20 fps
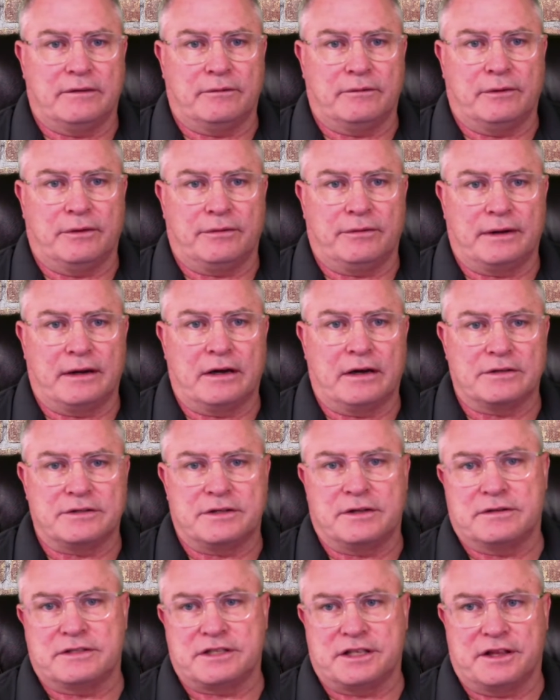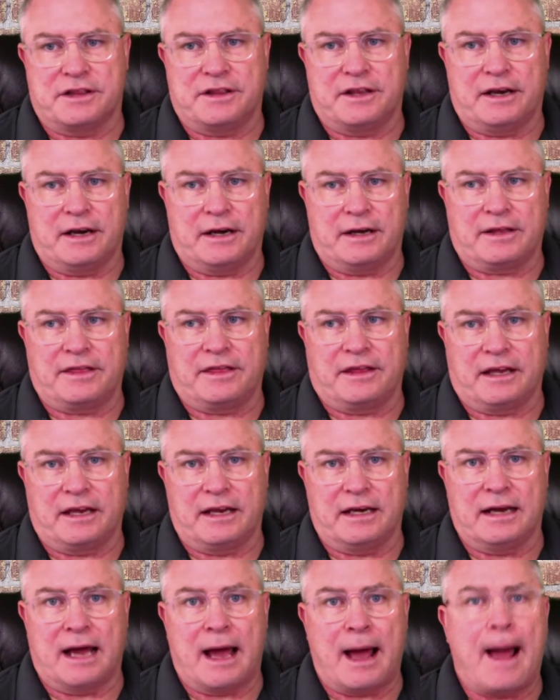with regards to their synthetic
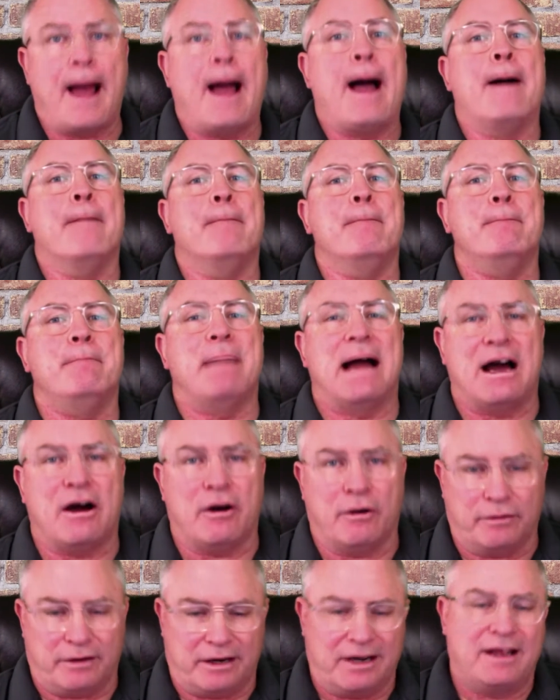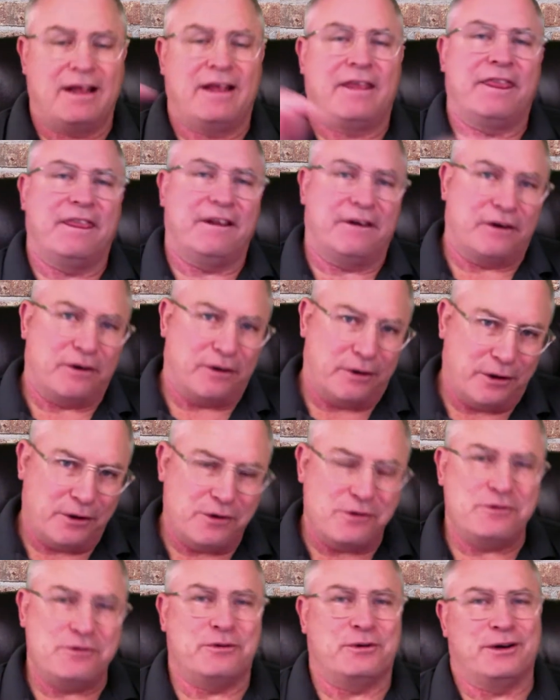thinking about their
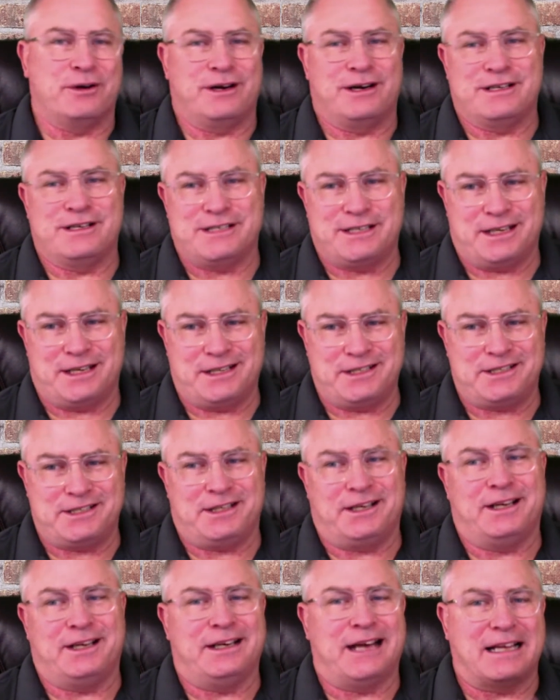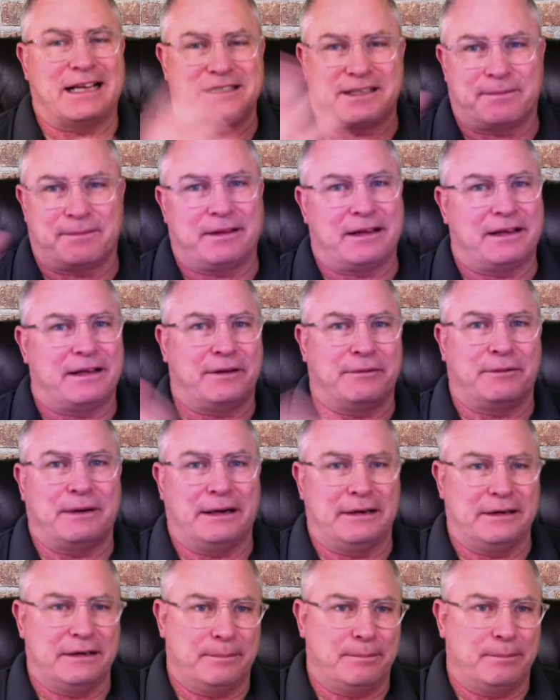own organization, and not something they
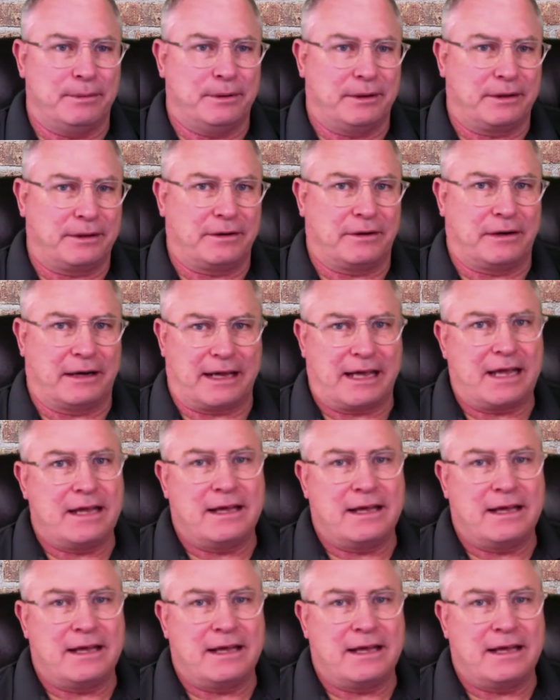read in a book or a